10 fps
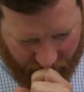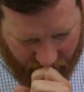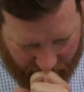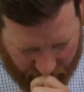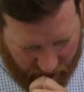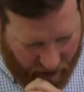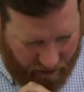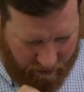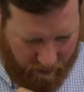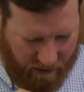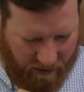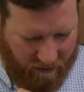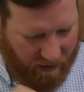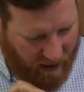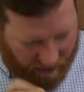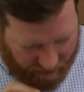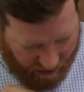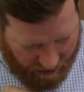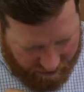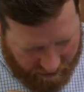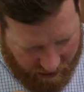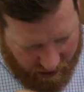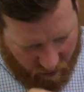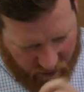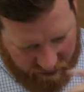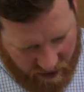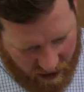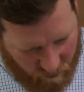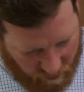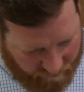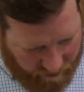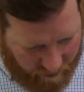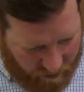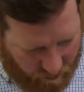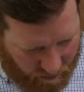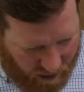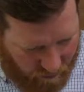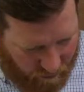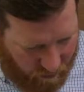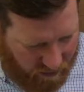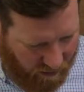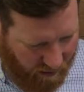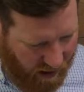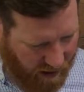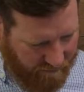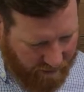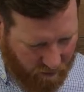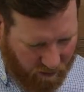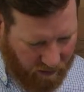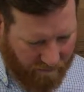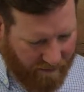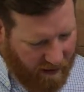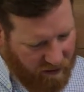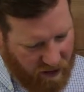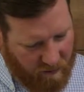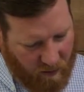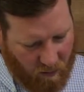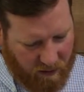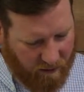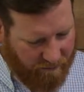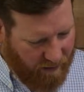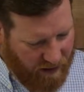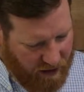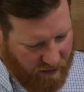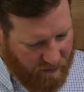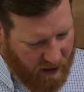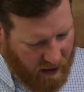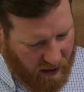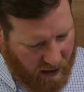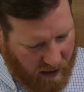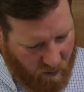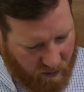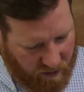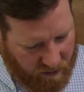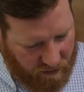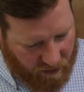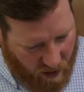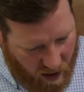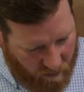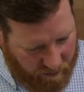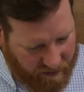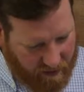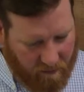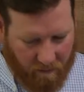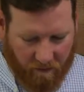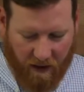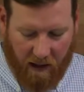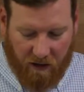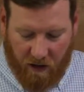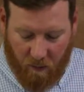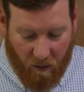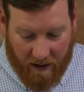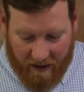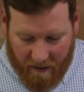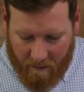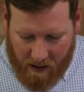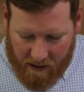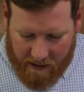People are hard to please, but not God. What does God want from us? We know He wants our love, He wants our fellowship, He wants our friendship, He wants us to talk with Him, fellowship with Him.